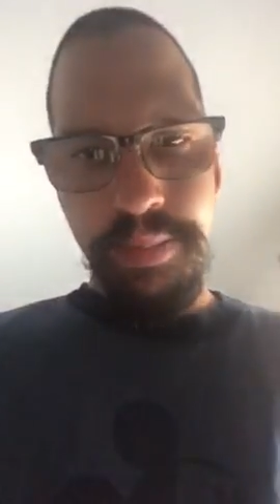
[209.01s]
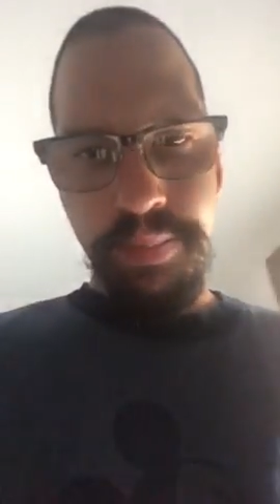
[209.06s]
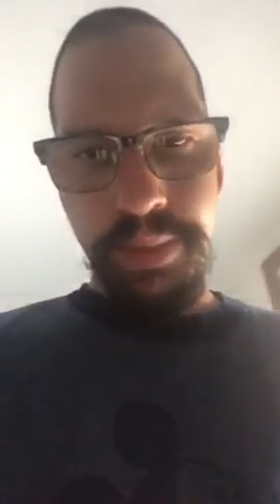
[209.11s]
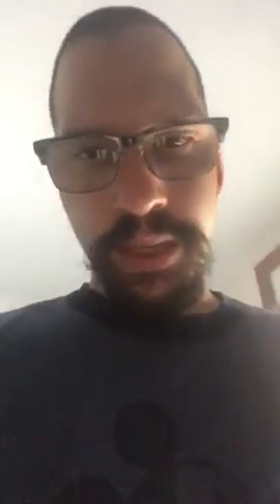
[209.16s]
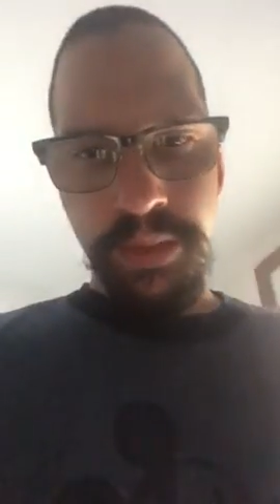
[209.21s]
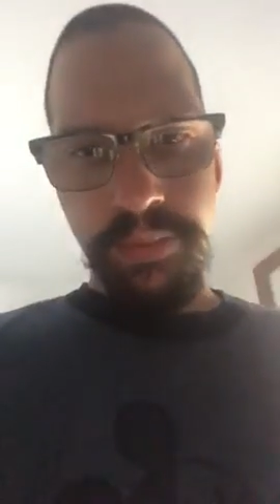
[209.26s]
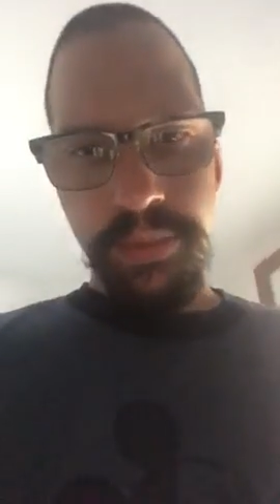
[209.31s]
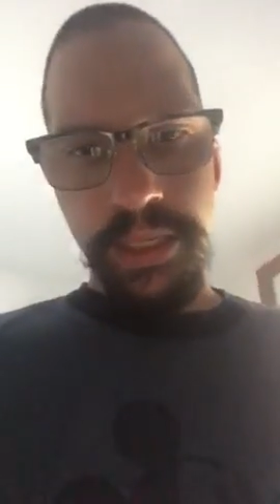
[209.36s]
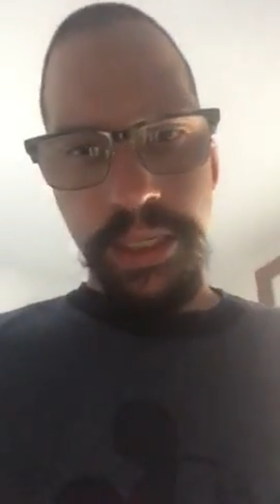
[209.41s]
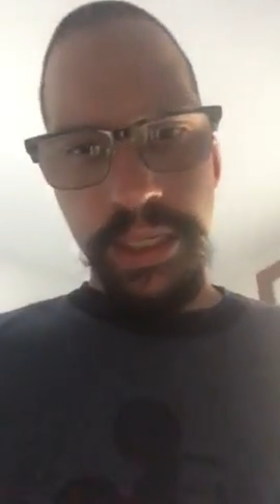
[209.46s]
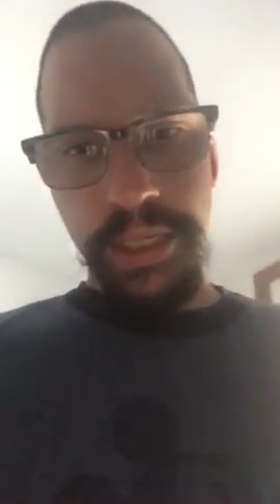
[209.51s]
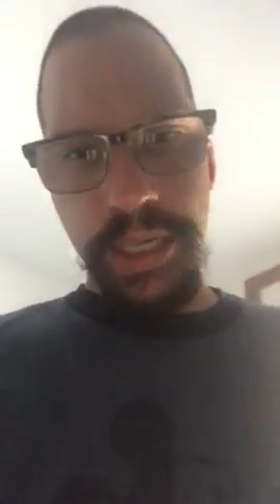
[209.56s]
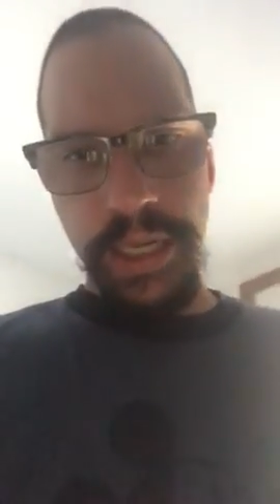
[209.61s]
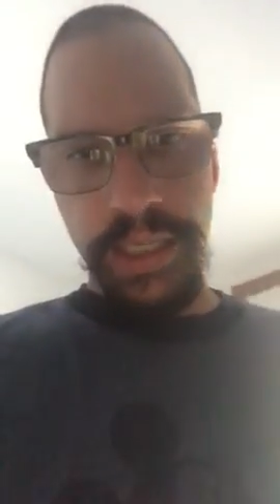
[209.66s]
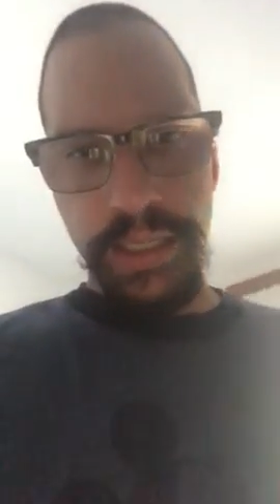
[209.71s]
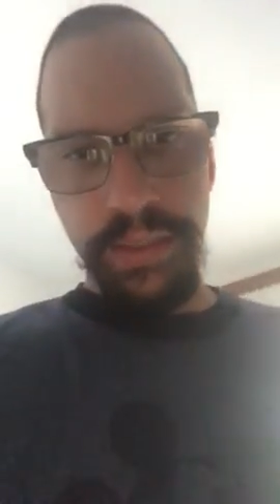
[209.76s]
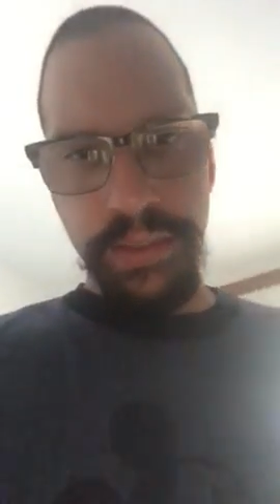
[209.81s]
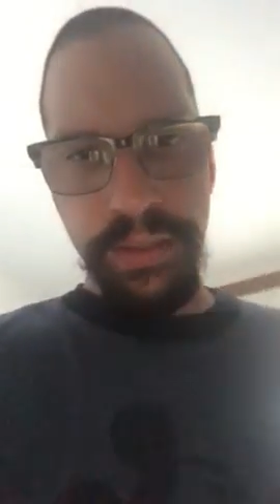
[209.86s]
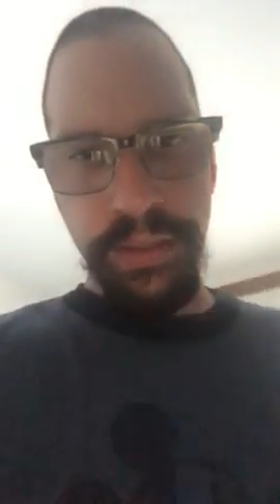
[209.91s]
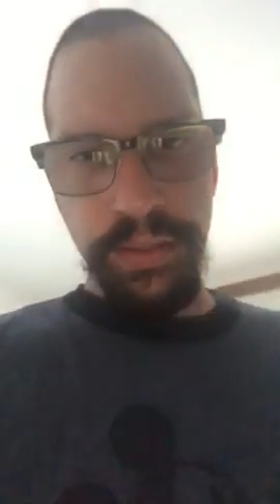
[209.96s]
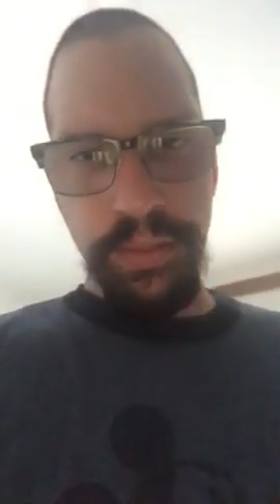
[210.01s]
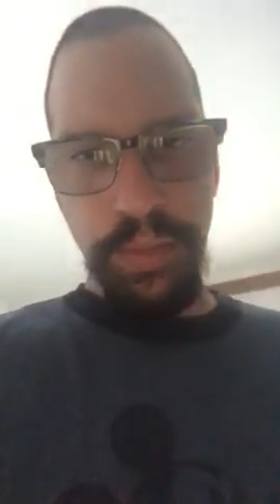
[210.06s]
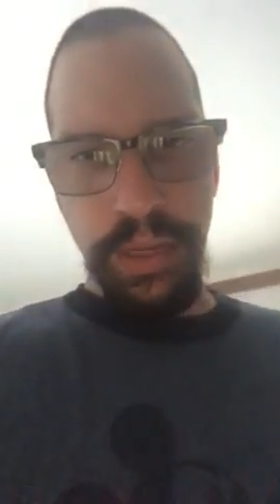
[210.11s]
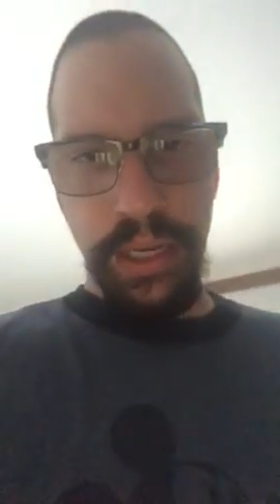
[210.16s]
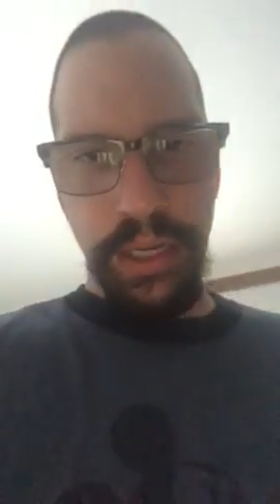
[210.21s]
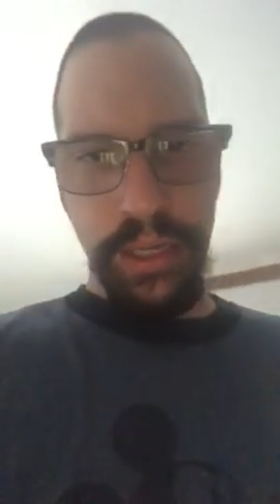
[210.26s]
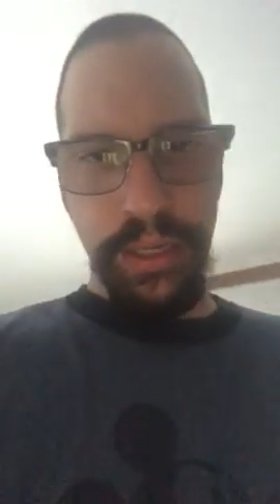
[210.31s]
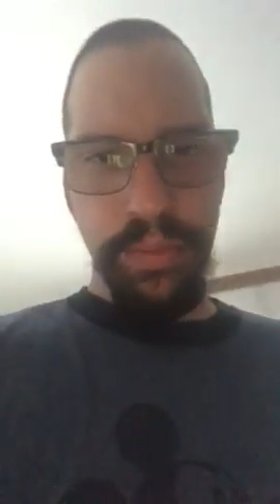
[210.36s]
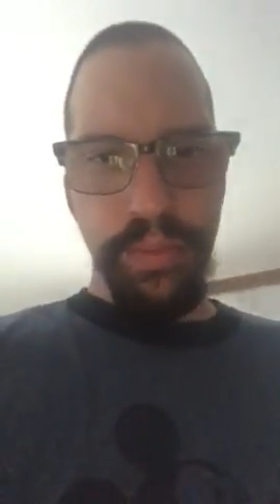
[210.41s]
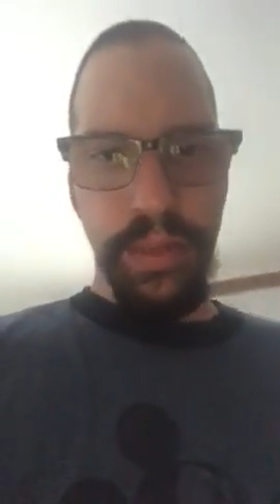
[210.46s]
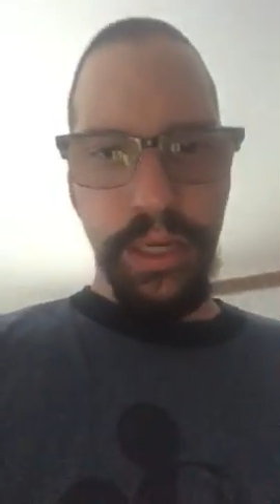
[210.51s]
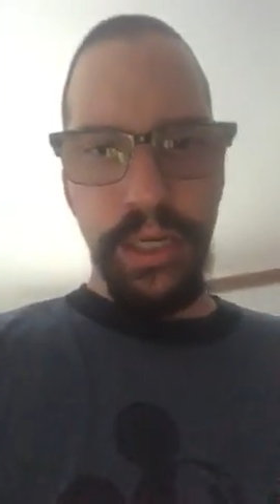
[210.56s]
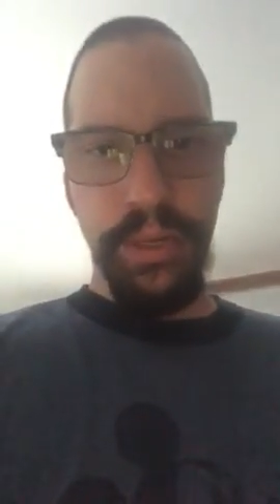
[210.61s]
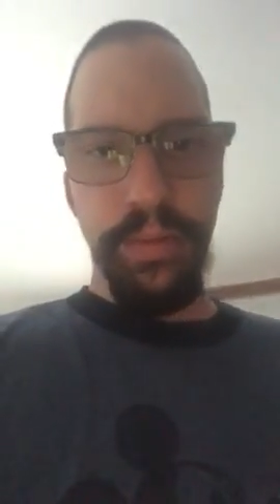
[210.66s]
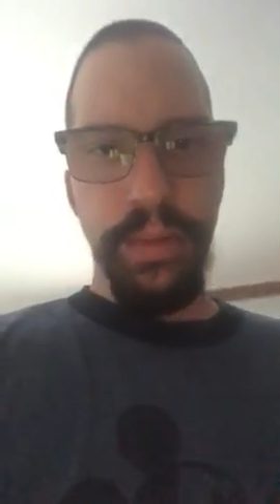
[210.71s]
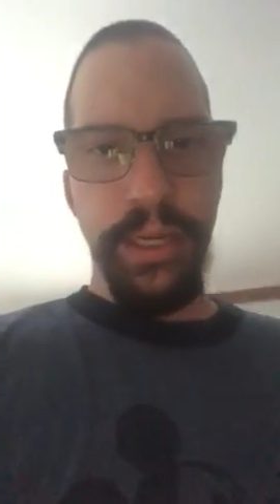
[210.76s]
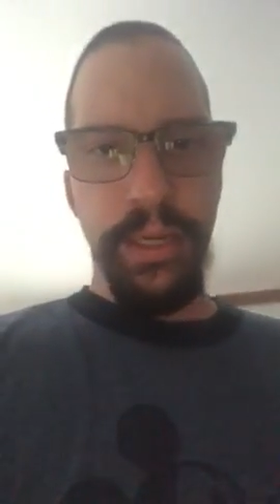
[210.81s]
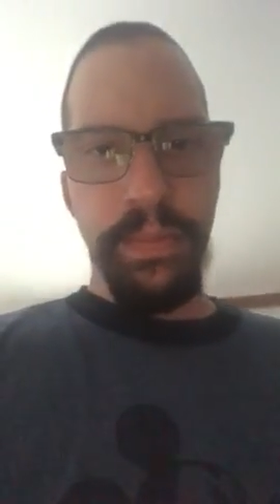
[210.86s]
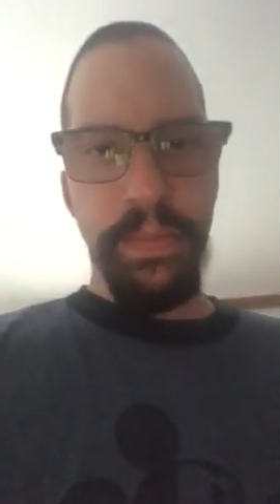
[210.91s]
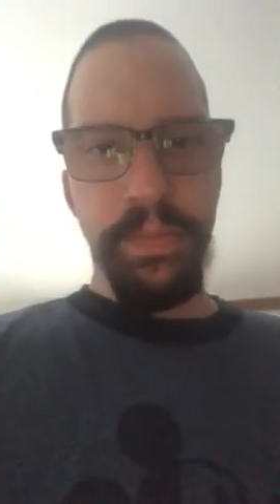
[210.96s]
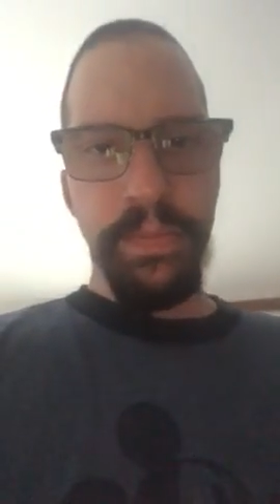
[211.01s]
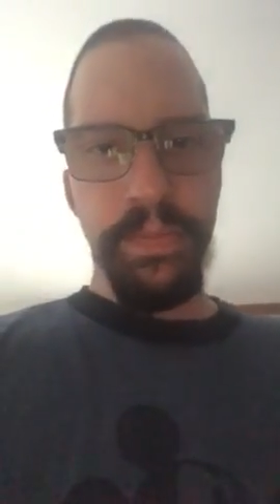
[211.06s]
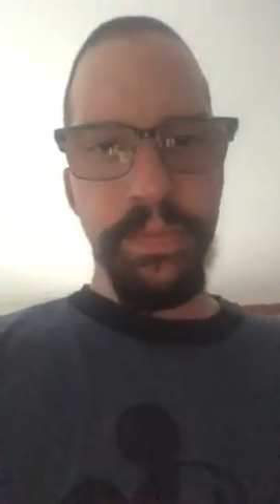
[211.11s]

they built me in a nice small apartment.